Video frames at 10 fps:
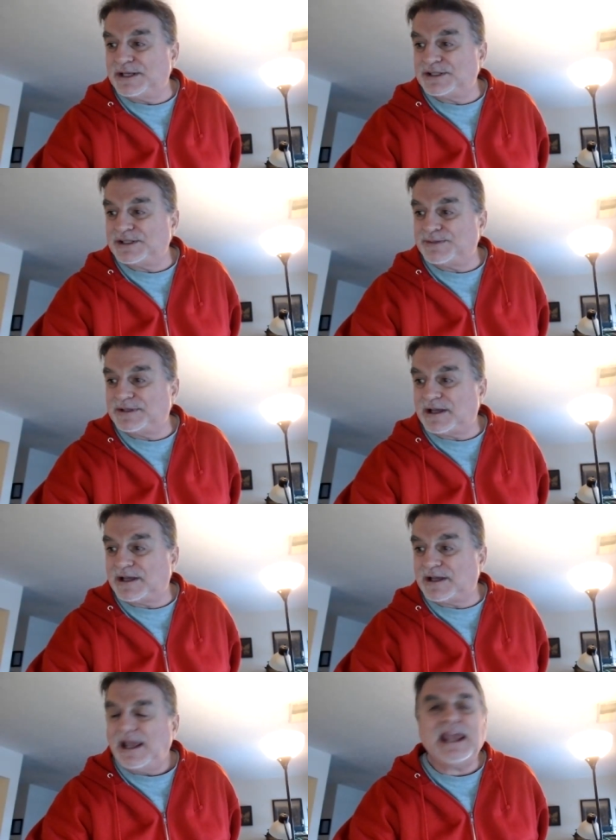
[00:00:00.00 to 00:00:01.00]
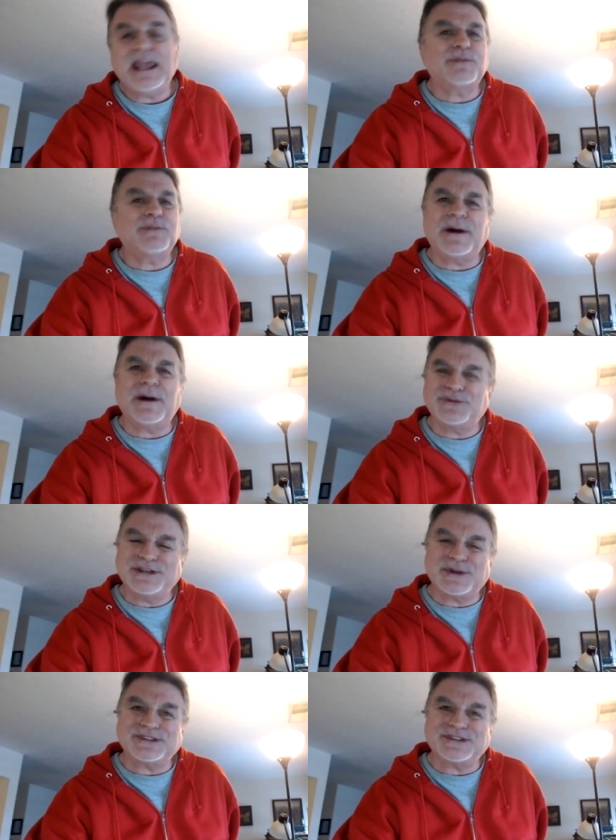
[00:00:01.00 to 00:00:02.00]
But uh, hey, blog about your
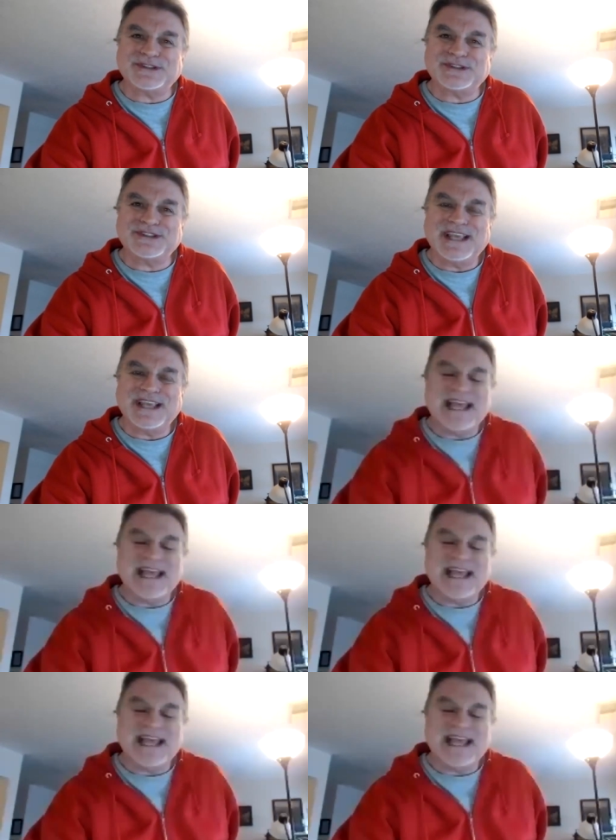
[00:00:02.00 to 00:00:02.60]
interests.